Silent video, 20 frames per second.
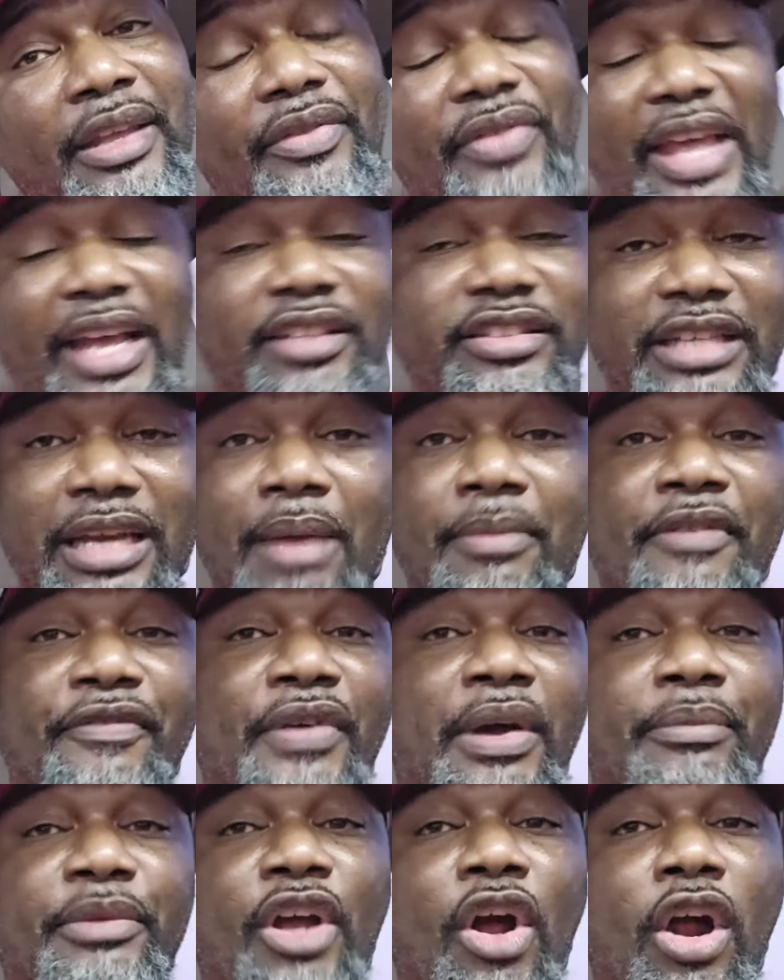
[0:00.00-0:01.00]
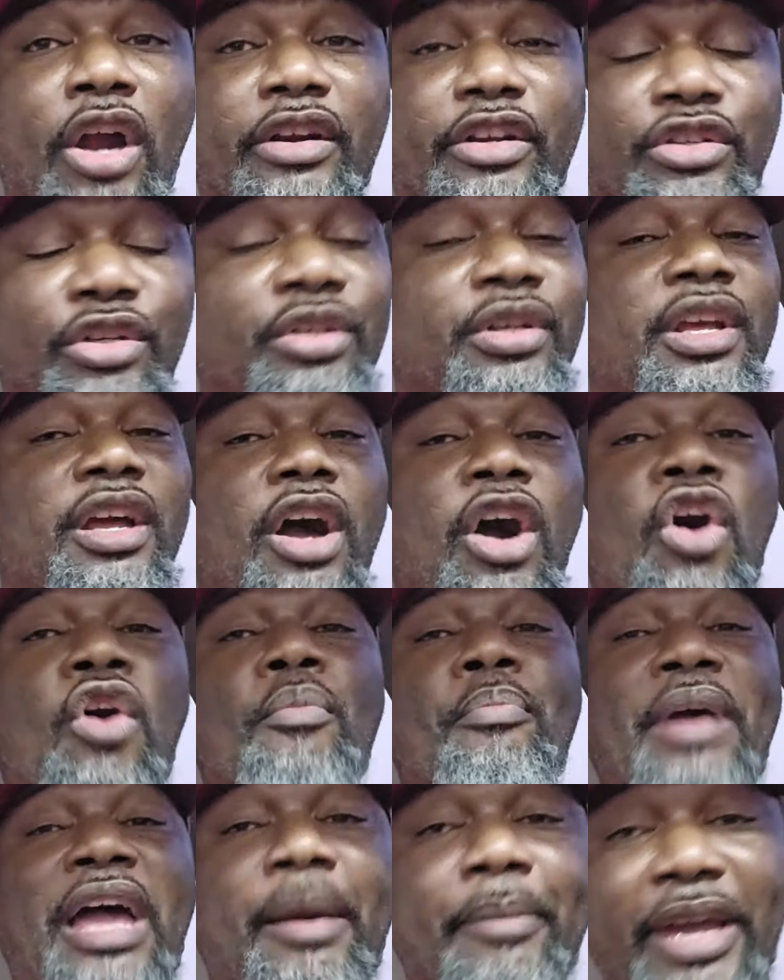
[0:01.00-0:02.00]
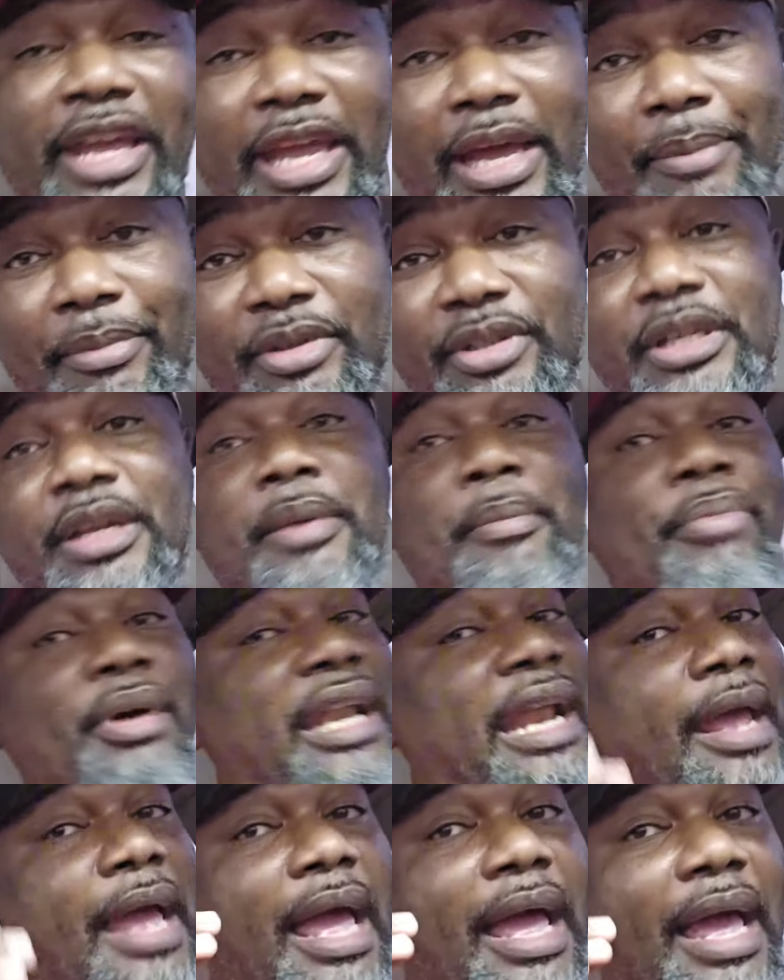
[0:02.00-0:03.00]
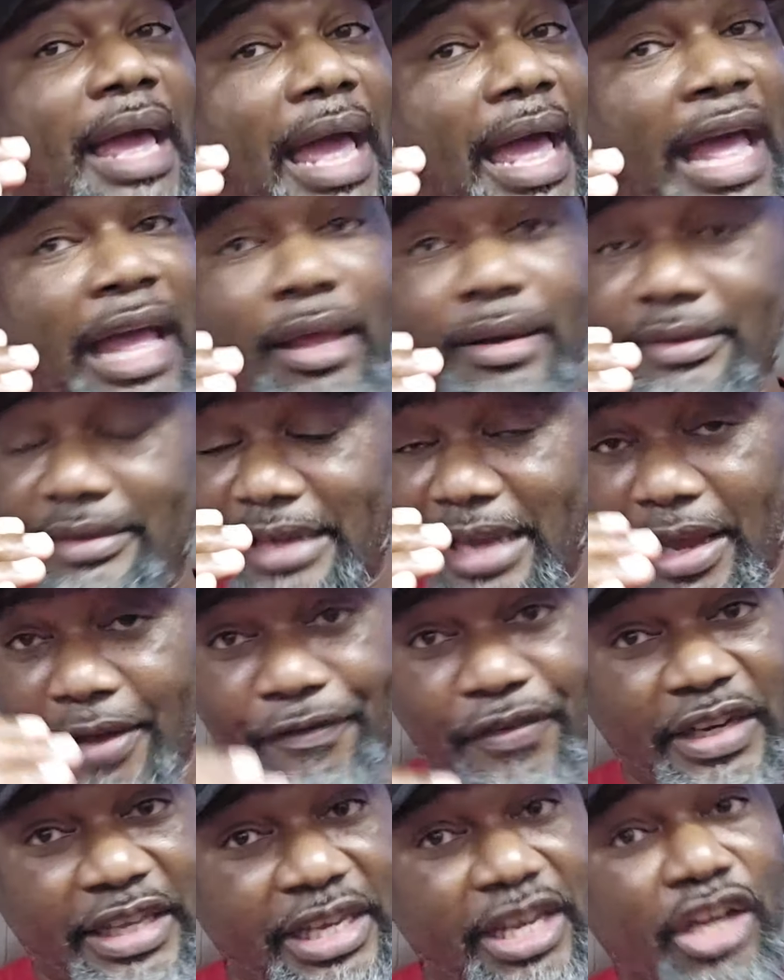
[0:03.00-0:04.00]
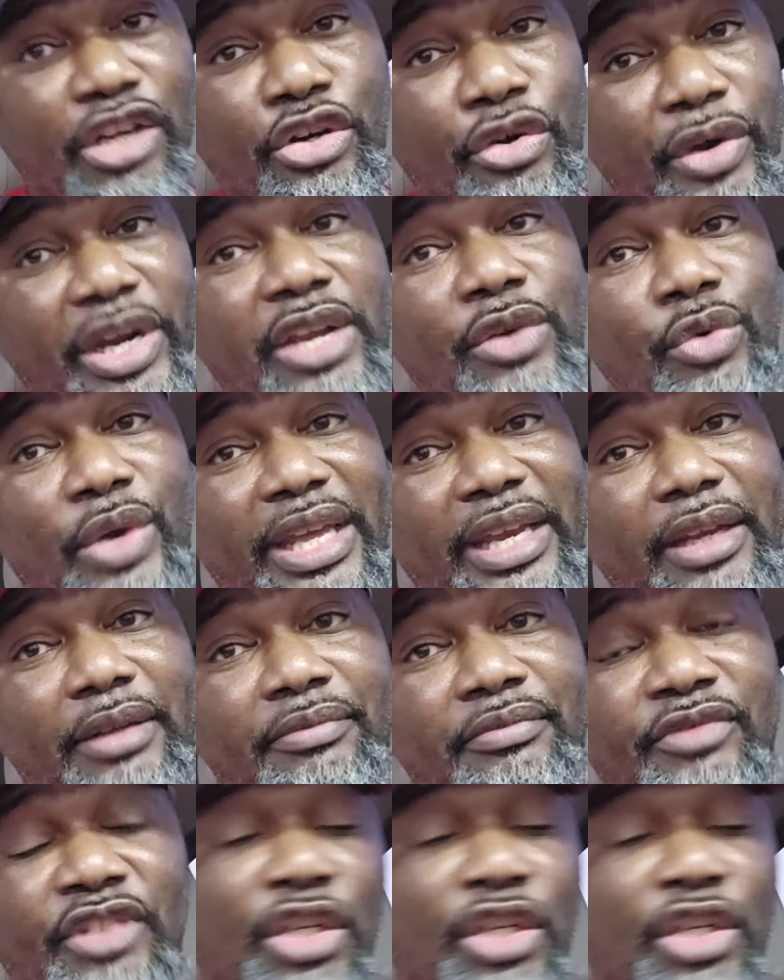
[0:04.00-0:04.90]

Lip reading: That's coming from the article on Bama Hammer. But I definitely agree with it.